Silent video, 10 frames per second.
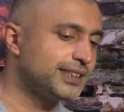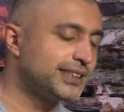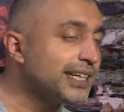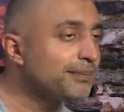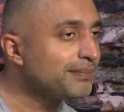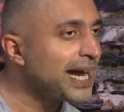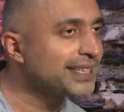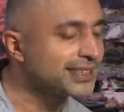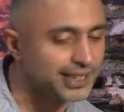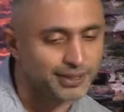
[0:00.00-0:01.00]
didn't
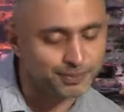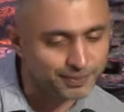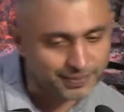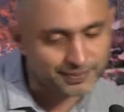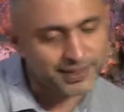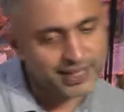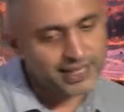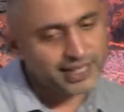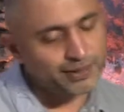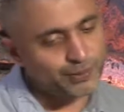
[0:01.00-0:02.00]
matter
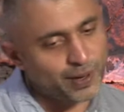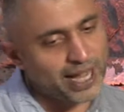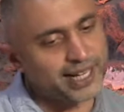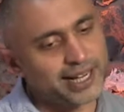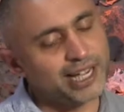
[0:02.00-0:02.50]
when